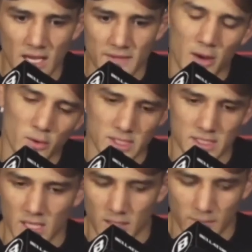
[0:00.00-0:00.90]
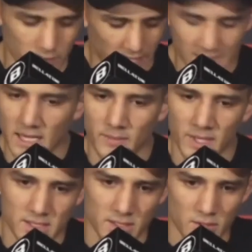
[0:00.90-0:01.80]
that was like 10
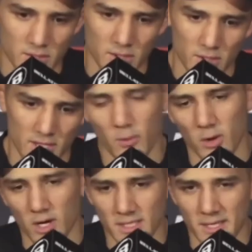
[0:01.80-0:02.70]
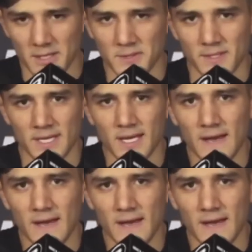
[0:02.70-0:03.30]
minutes ago. So we're on to the next one.